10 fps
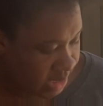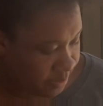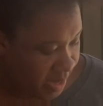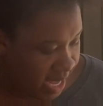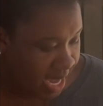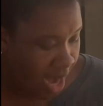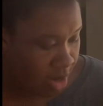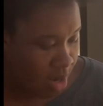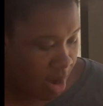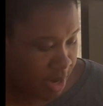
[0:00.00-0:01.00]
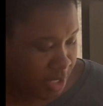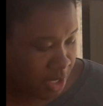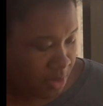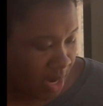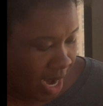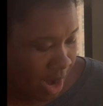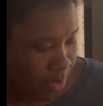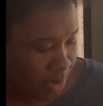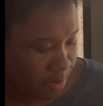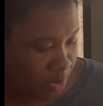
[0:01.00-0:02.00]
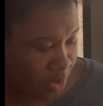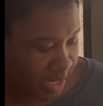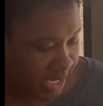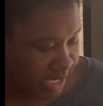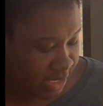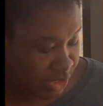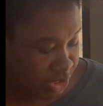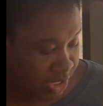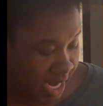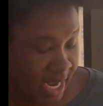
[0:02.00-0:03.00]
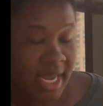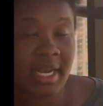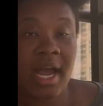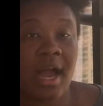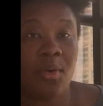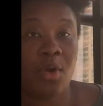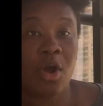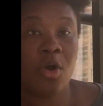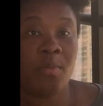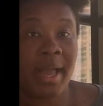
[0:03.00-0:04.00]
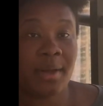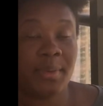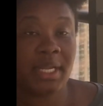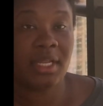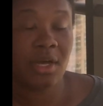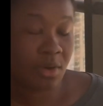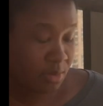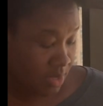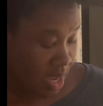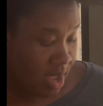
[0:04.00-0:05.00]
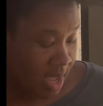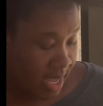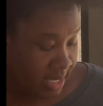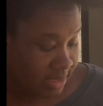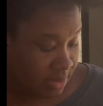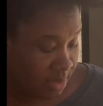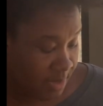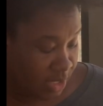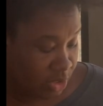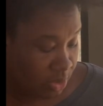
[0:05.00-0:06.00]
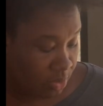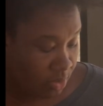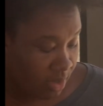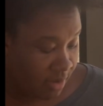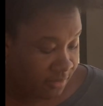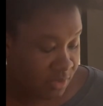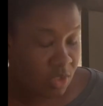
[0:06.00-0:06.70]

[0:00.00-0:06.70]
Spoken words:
To pay our car note, our mortgage, and our home equity loan, it's going to be a total of